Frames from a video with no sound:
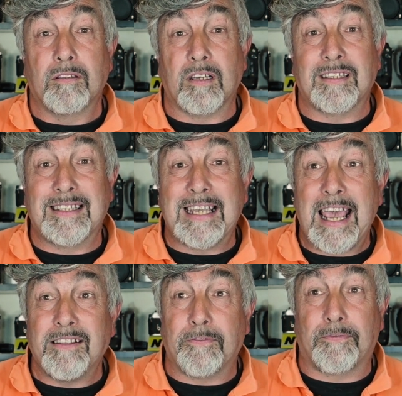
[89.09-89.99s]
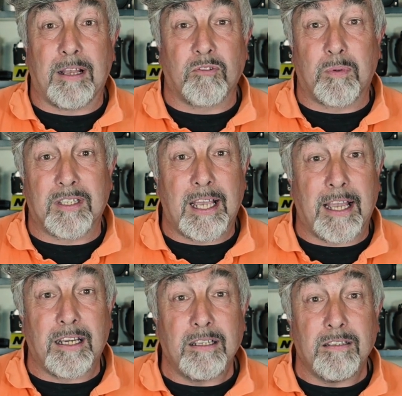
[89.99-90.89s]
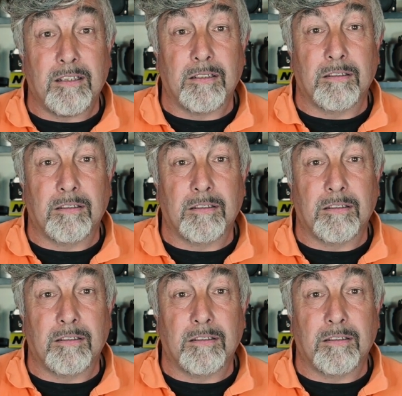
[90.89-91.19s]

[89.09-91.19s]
does 10 frames per second.